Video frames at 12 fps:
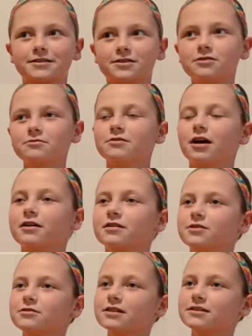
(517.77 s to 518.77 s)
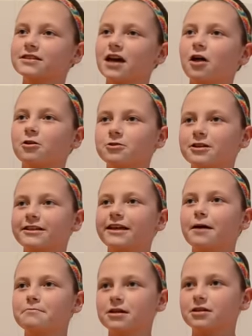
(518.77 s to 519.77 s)
Do you not, you didn't tell her to
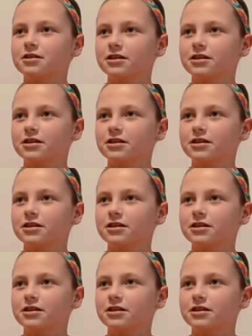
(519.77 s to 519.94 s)
get me a